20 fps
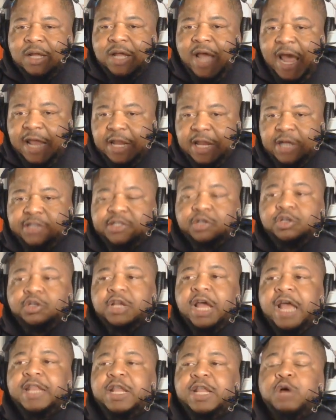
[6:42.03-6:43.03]
And
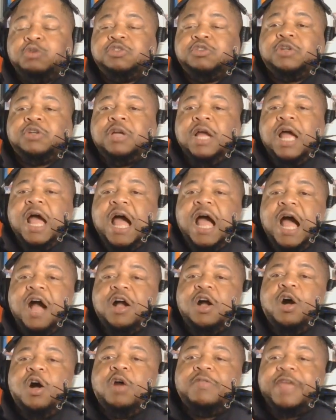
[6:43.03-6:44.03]
those are, I
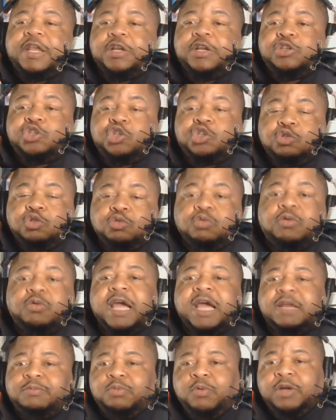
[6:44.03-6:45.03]
call that a true
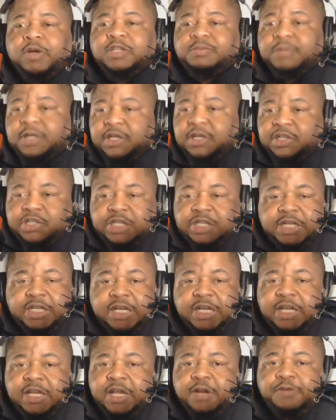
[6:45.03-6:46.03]
8 points, because she
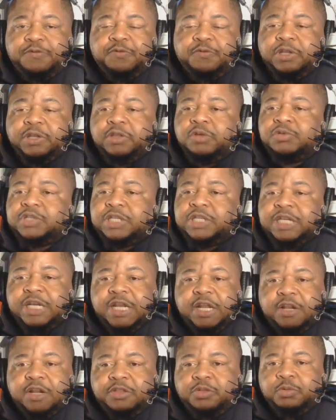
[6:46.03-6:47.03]
didn't hit a free throw, she didn't
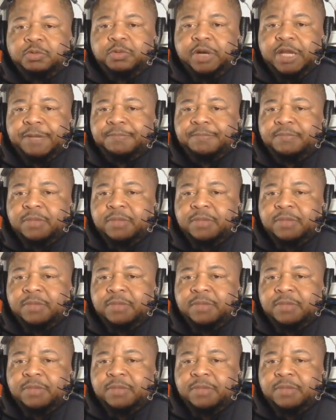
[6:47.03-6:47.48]
hit a three.